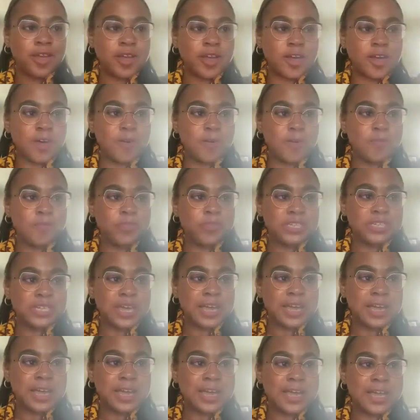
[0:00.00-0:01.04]
of
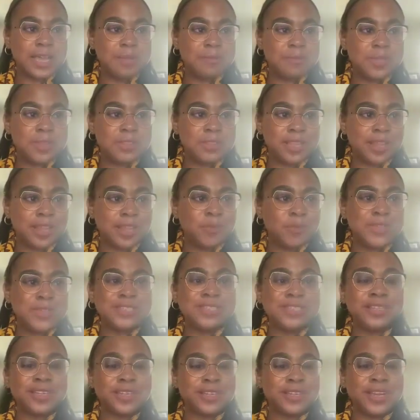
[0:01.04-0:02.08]
time that
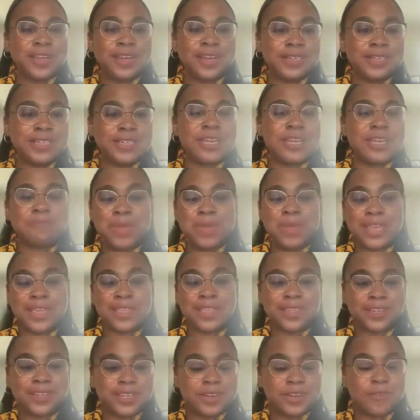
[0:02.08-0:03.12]
wasn't, and it didn't make
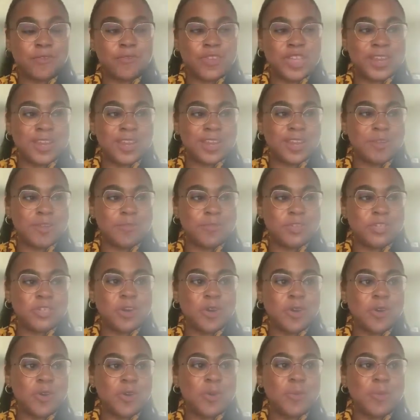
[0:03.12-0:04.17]
it the definitive
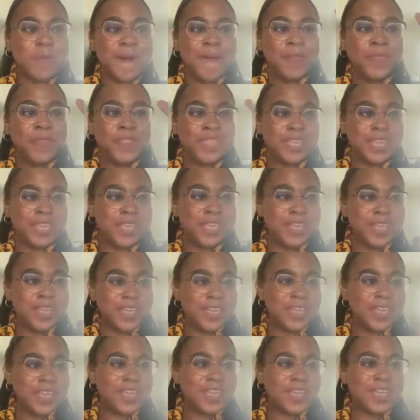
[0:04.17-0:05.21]
tome on the
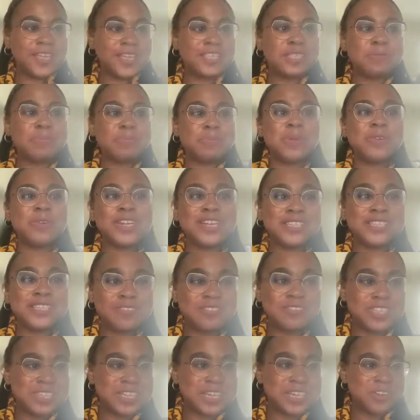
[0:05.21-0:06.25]
experience
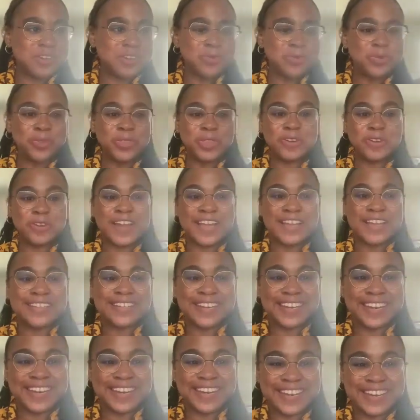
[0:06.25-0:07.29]
of this individual, their
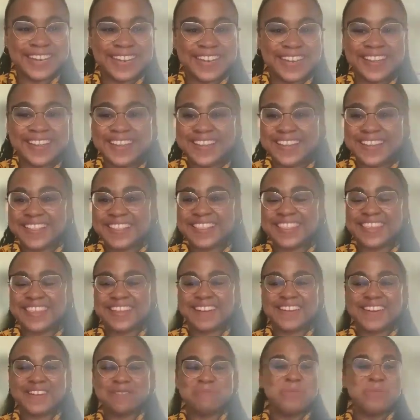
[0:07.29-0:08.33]
identity,
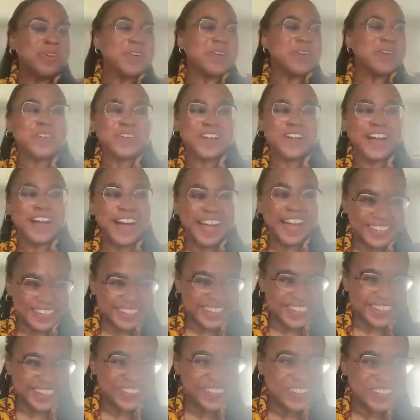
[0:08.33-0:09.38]
their moral
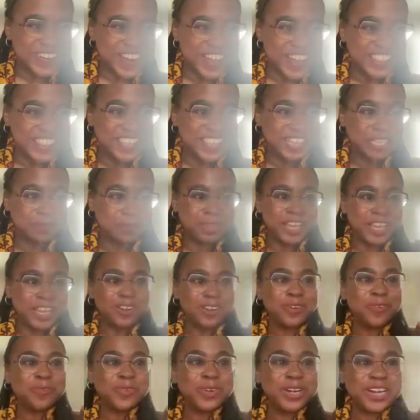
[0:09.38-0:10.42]
conduct, or their ethics, but that
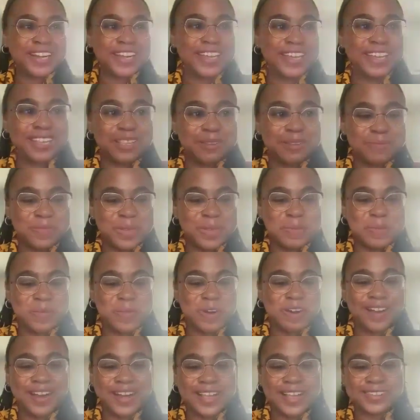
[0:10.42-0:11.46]
you're reading the
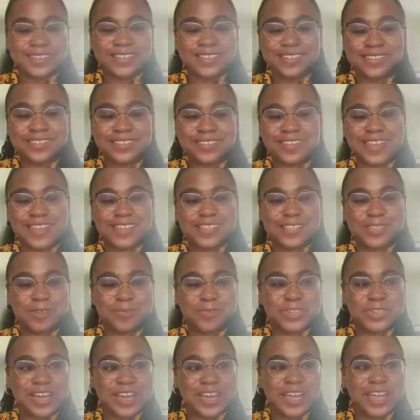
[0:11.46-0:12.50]
memoir as a slice
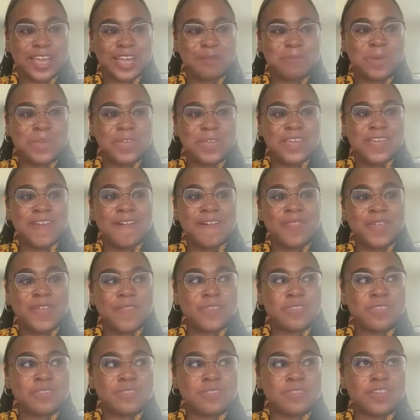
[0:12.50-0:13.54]
of time,
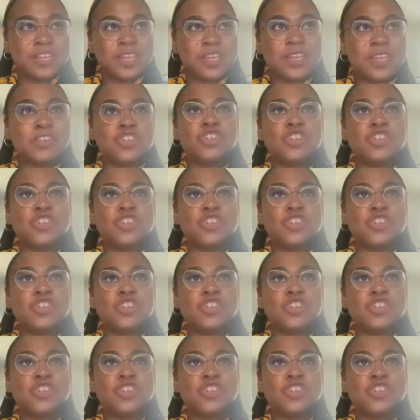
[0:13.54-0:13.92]
and